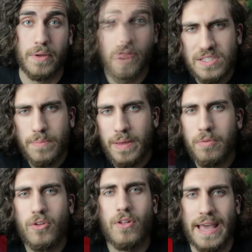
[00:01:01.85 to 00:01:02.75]
What's the
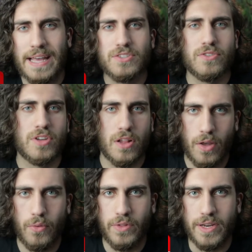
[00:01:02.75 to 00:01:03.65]
biblical answer to
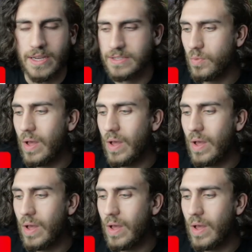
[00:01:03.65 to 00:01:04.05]
loneliness?